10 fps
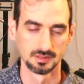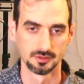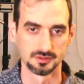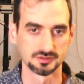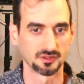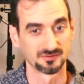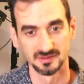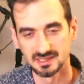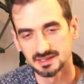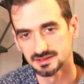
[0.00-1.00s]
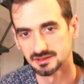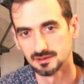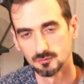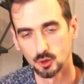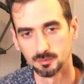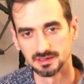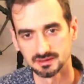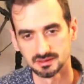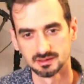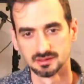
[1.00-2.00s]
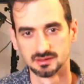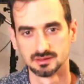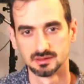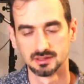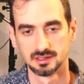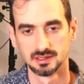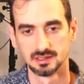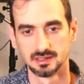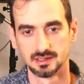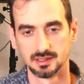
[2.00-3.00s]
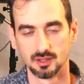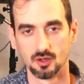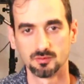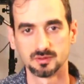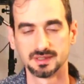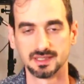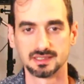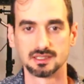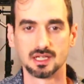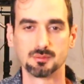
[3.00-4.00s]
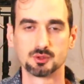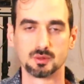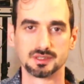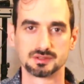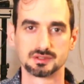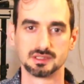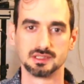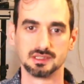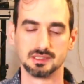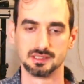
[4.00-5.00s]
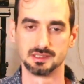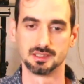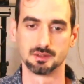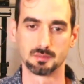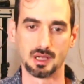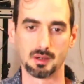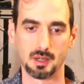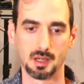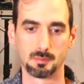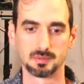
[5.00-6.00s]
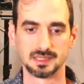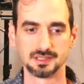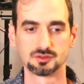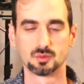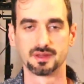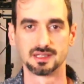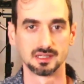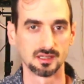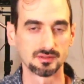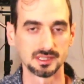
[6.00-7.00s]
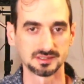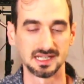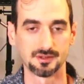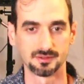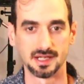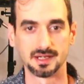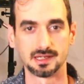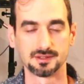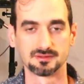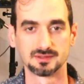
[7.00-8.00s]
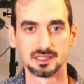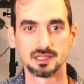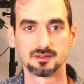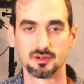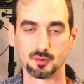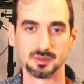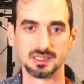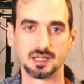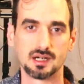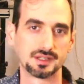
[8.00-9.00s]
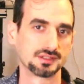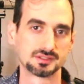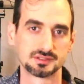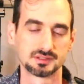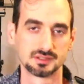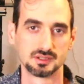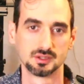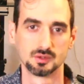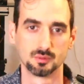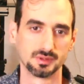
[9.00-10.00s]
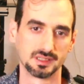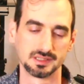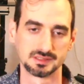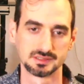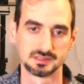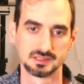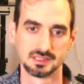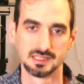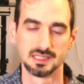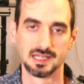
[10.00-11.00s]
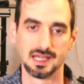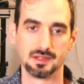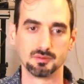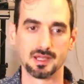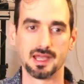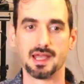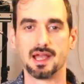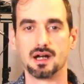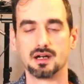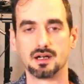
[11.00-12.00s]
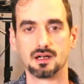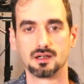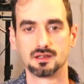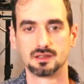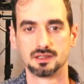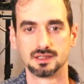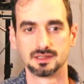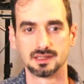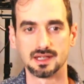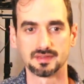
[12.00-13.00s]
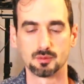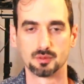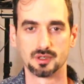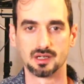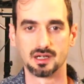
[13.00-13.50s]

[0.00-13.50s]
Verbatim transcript: hurts our feelings in the moment. Hopefully, they can come to us in a, a, place where they love us out of, and out of love are being honest with us. And uh, not that we're